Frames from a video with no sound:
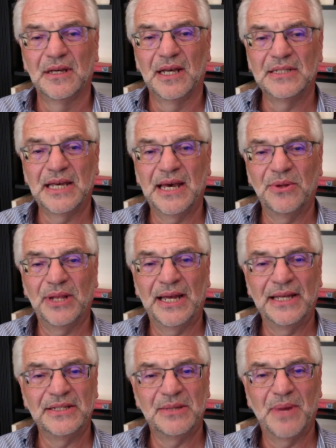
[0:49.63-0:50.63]
as I
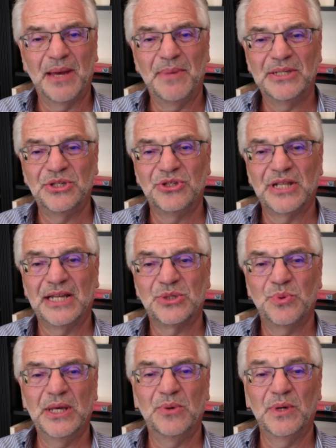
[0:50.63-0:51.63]
outlined in my message last week,